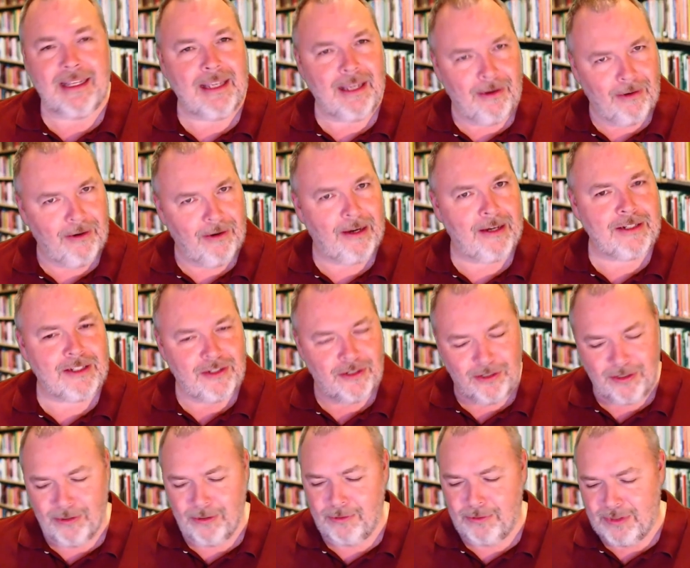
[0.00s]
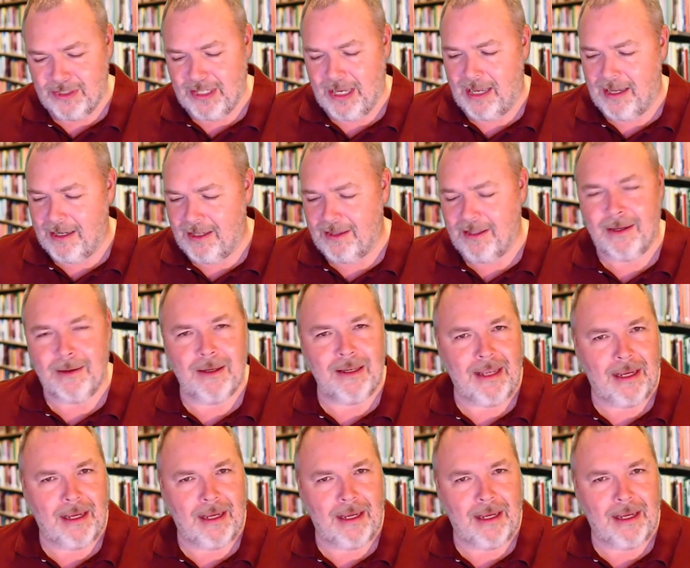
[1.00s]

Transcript: character who's kind of the